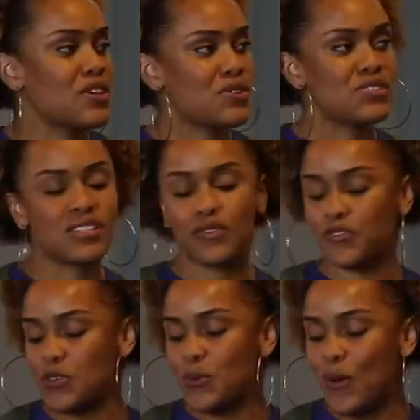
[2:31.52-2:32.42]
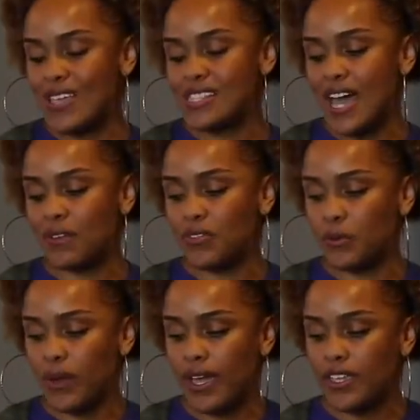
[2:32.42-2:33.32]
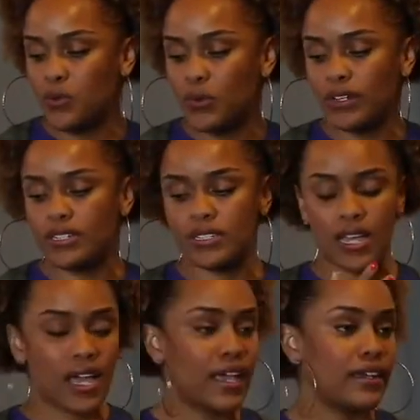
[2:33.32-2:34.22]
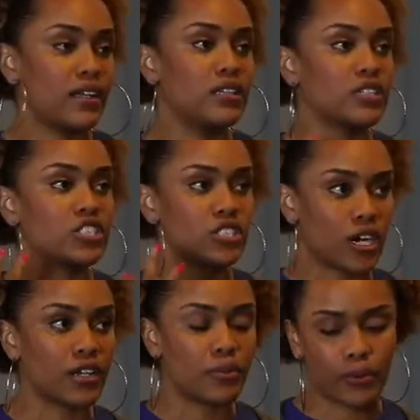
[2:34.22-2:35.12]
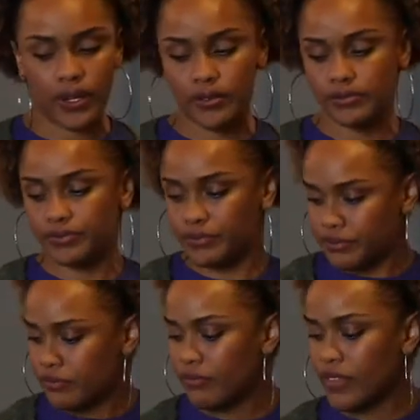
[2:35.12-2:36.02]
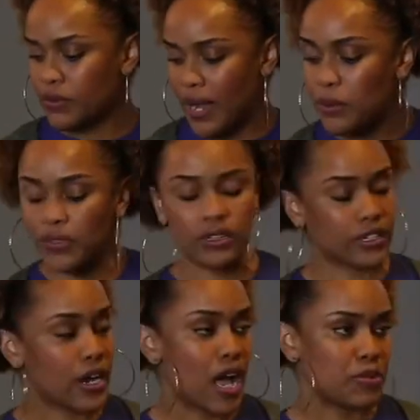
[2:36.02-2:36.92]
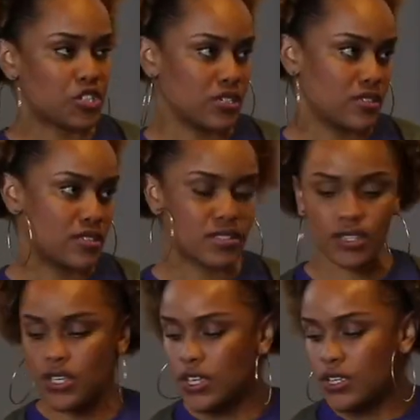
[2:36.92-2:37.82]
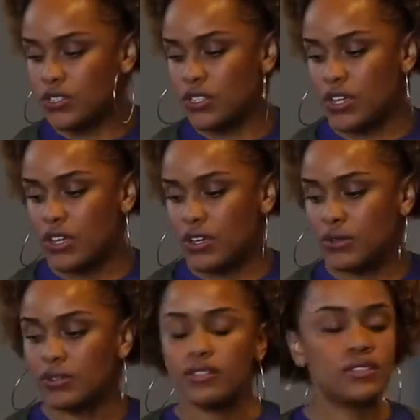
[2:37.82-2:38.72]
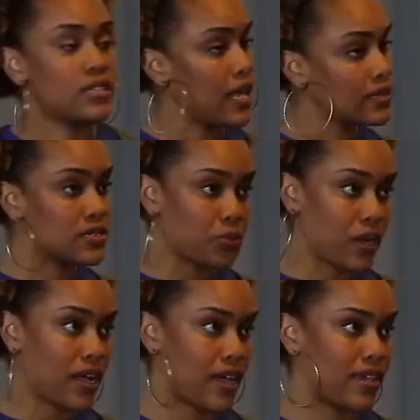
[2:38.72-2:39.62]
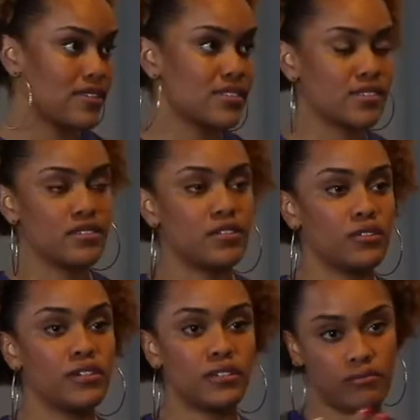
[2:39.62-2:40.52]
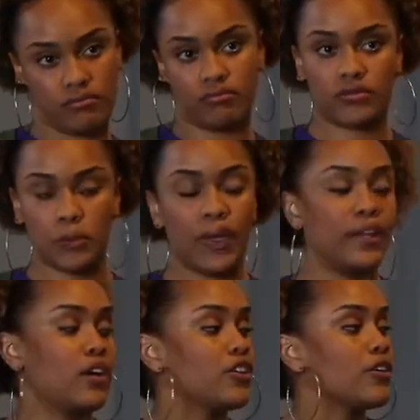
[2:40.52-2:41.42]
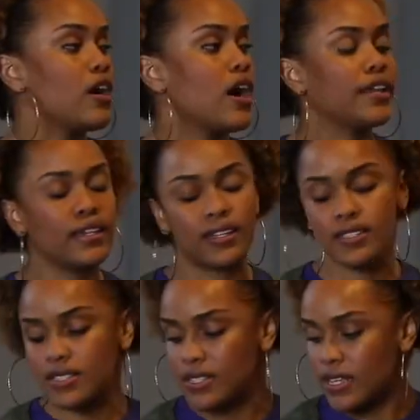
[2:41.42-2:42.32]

those few points out of the way, you want to design a clear starting point, right, with clear options. So text-wise, you know, depending on your audience,